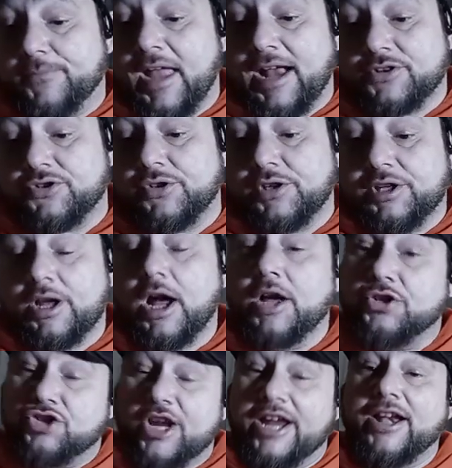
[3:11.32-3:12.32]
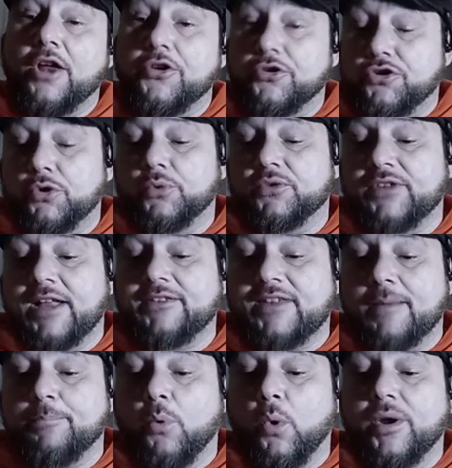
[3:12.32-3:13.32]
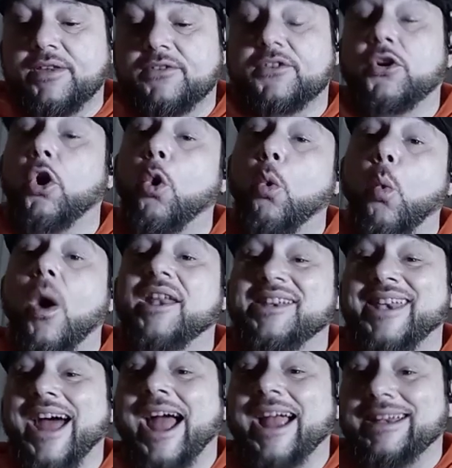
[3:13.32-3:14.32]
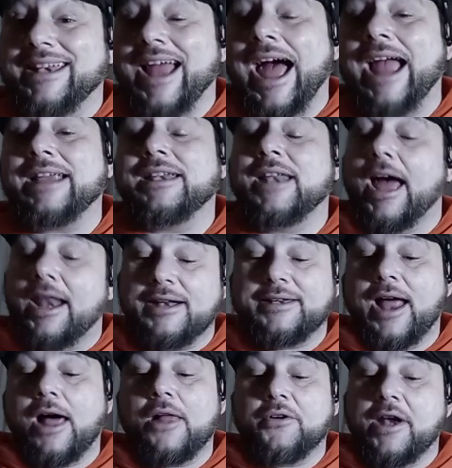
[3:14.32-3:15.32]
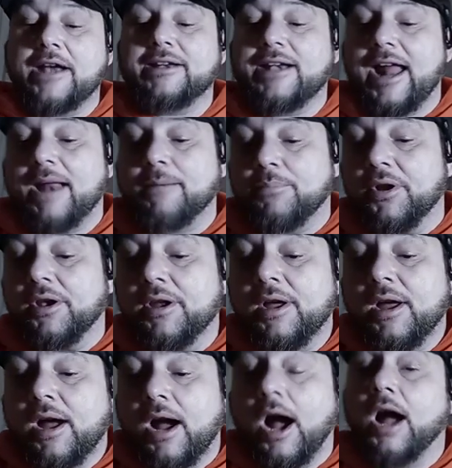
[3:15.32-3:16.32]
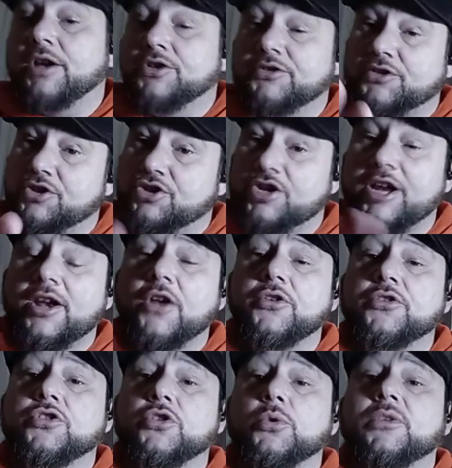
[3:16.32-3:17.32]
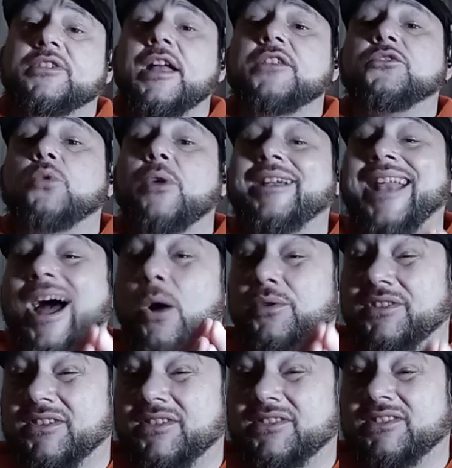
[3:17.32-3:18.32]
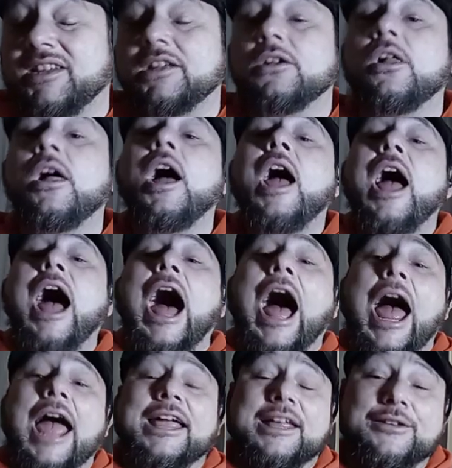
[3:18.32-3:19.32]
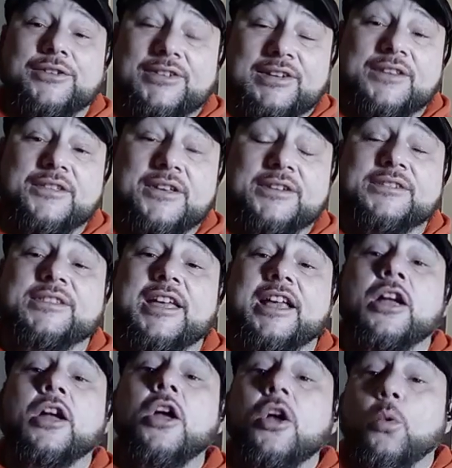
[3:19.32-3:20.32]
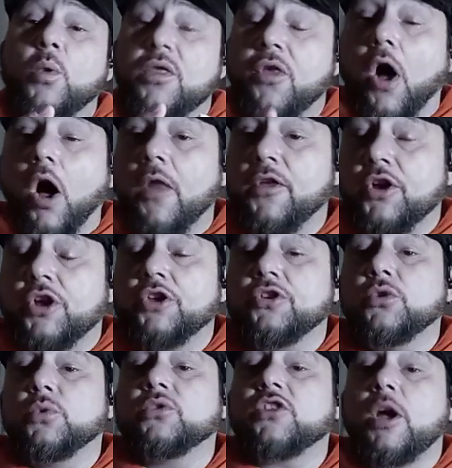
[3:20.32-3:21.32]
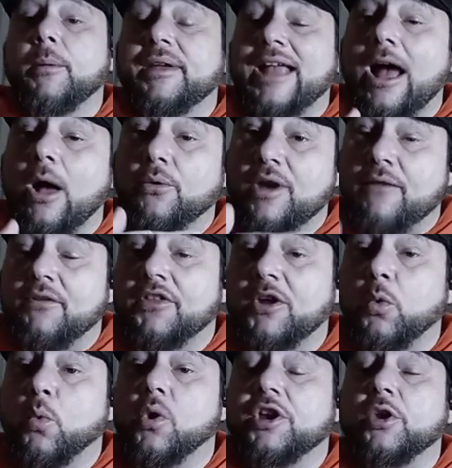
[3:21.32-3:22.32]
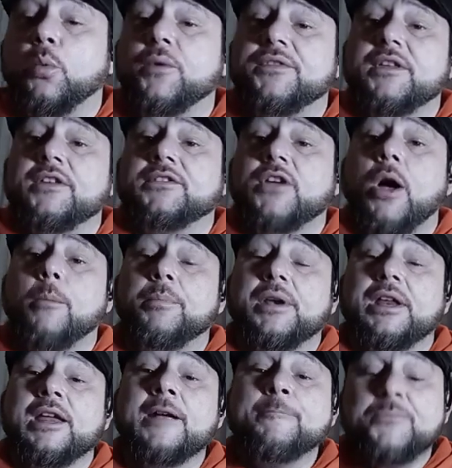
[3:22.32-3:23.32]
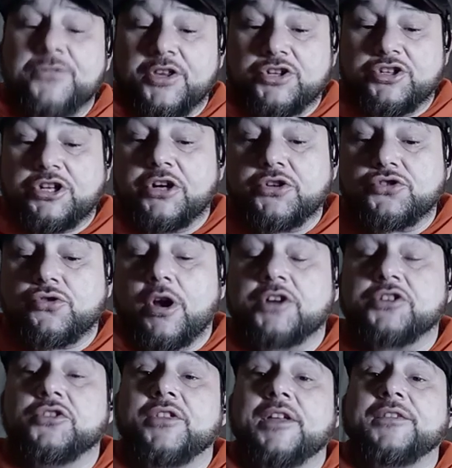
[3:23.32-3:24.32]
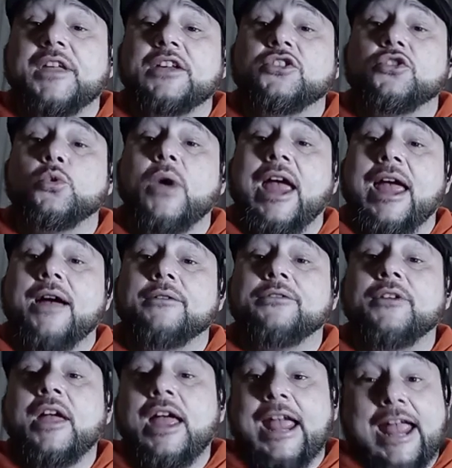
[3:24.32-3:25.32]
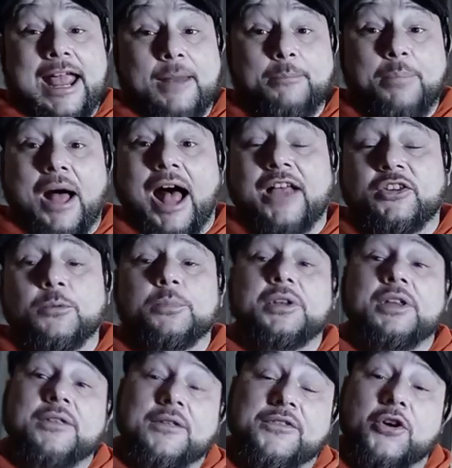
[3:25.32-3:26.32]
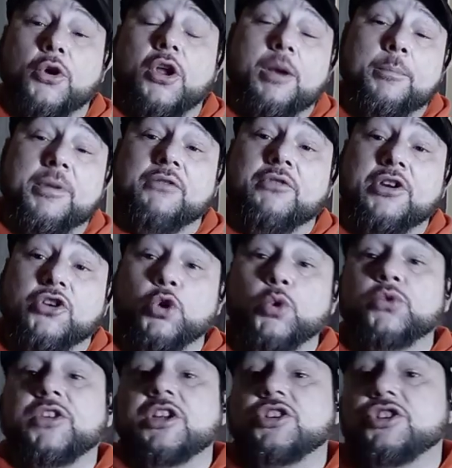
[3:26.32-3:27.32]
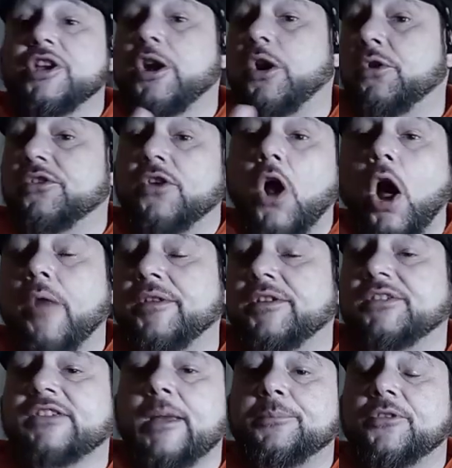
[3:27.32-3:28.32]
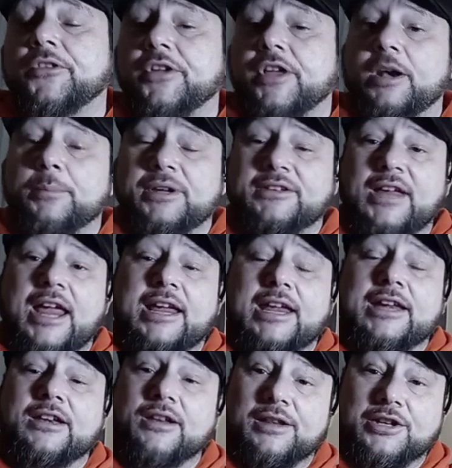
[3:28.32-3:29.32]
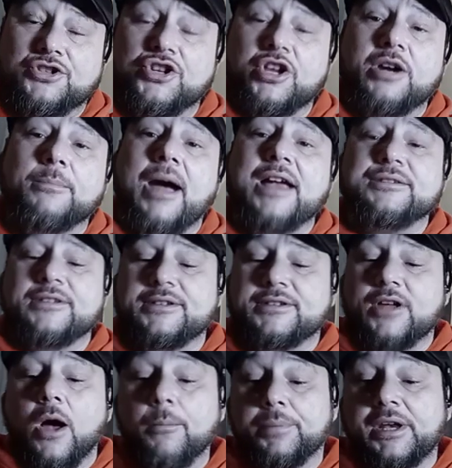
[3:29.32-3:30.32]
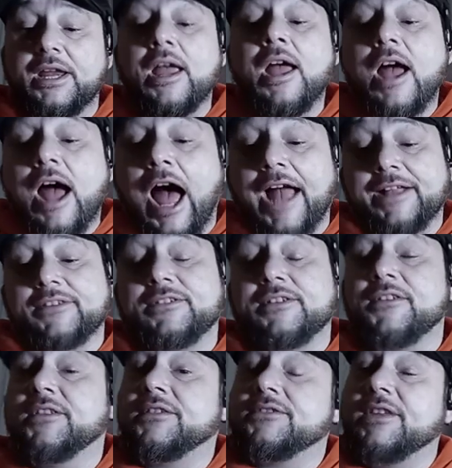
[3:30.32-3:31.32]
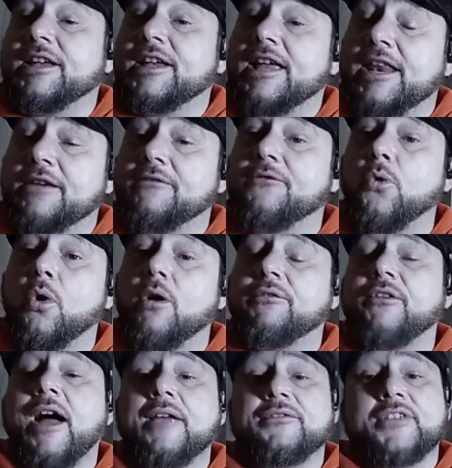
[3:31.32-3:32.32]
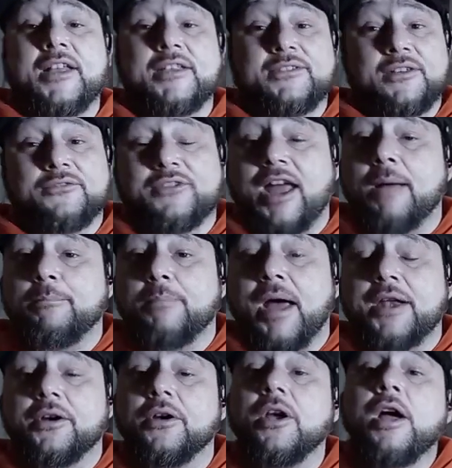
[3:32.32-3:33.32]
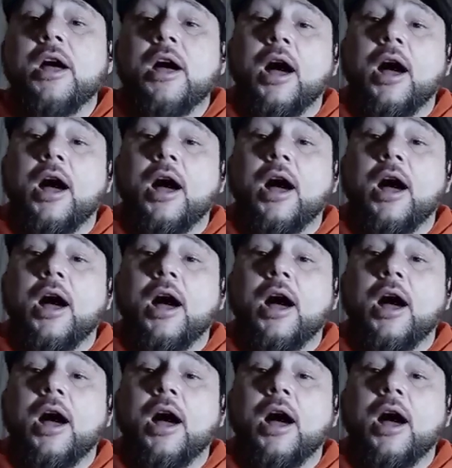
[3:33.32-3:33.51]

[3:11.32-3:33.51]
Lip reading: actually shade under 2 cents at 0.0199, not $1.99, but just a shade under 2 cents right now is a steal. I can see this thing with all the good news coming out and everything working with this company, the share structure that they do have, and possibly that they're going to be reducing shares and all the steps that they're going to be taking to legitimize this company. I can see this thing hitting 4 or 5 cents, if not better,